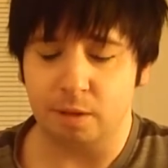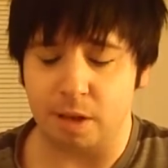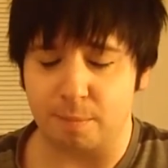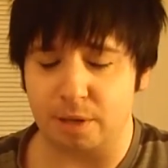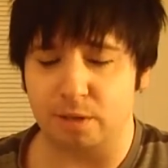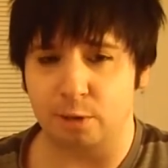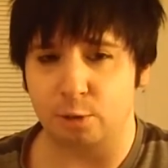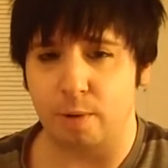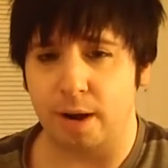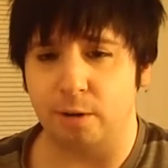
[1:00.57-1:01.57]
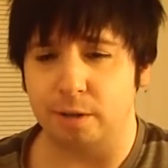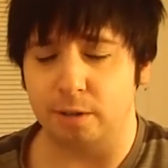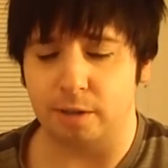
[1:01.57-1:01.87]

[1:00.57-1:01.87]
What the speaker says: like, my sexuality.